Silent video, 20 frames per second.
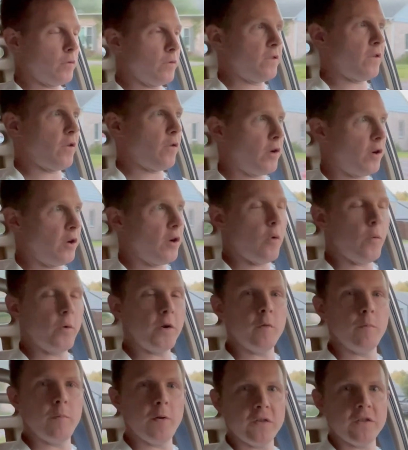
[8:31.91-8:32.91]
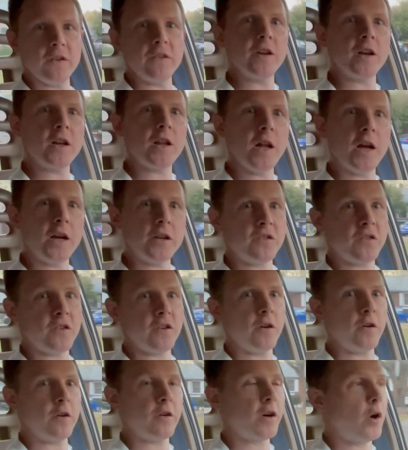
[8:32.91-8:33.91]
So, you know, when you push in the clutch
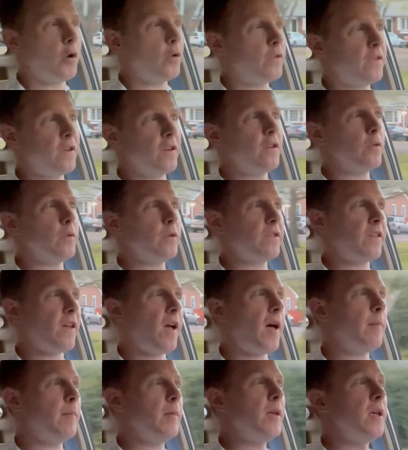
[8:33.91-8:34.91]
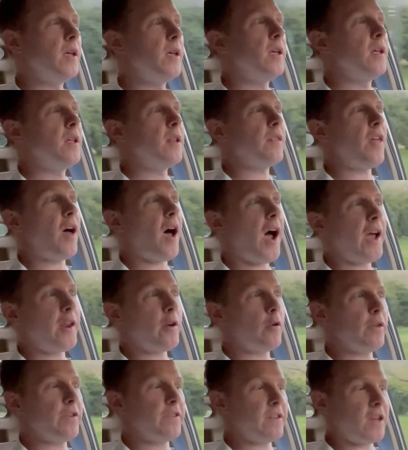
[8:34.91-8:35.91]
and you're coasting to a stop, the
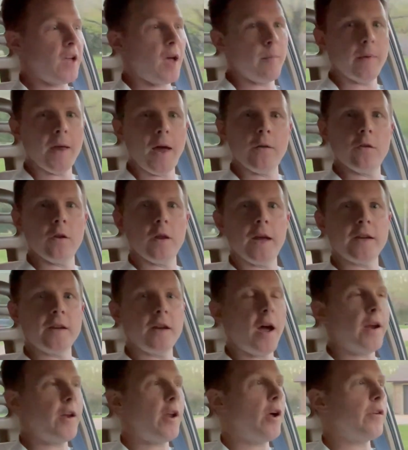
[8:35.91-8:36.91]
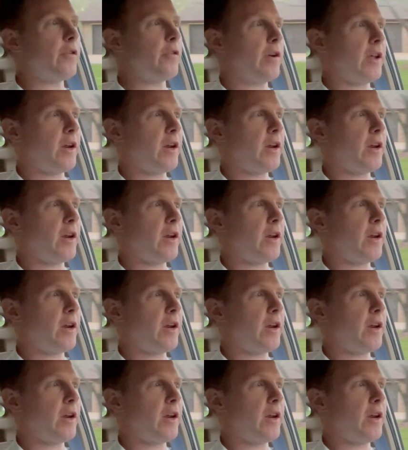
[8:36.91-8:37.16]
idle doesn't come down to like 900.